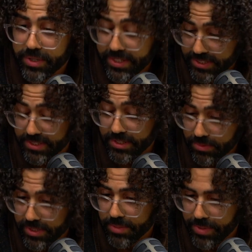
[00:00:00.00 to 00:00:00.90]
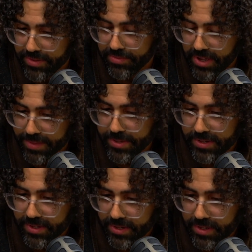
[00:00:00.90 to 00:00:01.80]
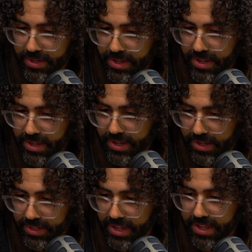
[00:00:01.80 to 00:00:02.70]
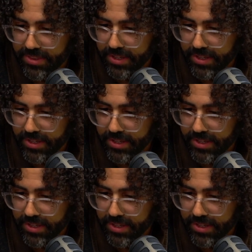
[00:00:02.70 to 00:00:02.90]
still really painful. I mean, yeah, I think